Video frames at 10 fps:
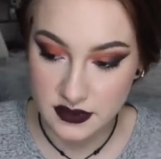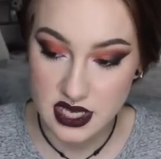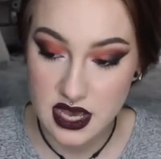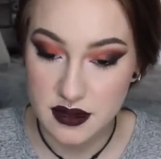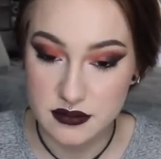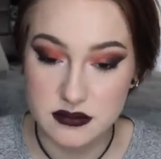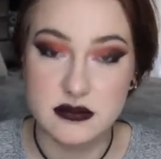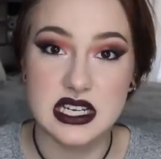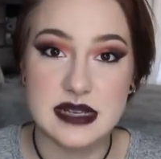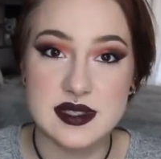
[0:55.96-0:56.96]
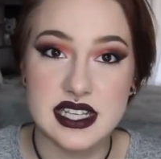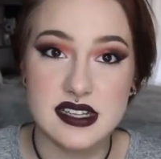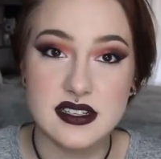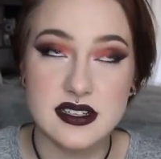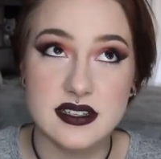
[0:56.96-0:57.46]
yeah, my name's
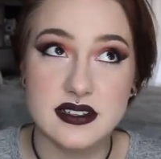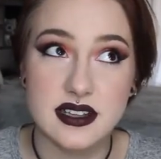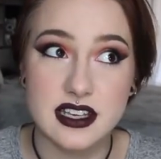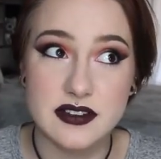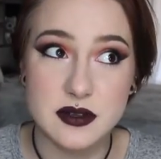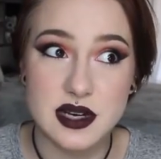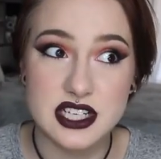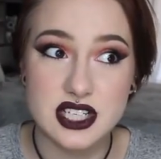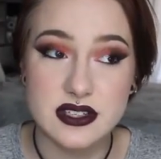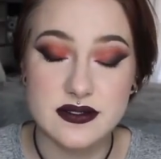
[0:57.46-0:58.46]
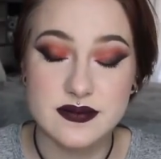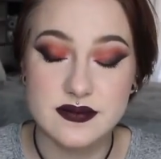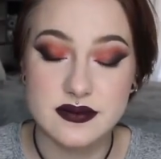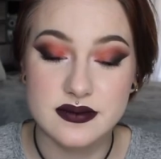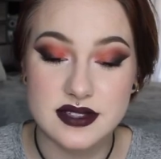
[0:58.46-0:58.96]
Taylor. Thank you for watching.
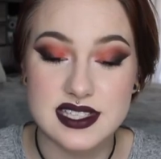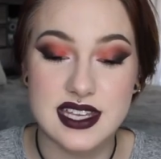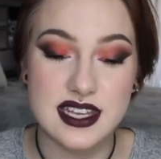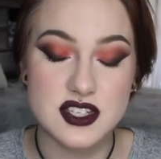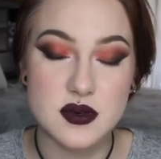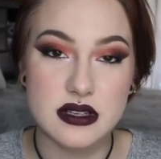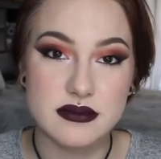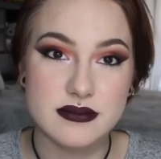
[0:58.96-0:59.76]
Let's get into it.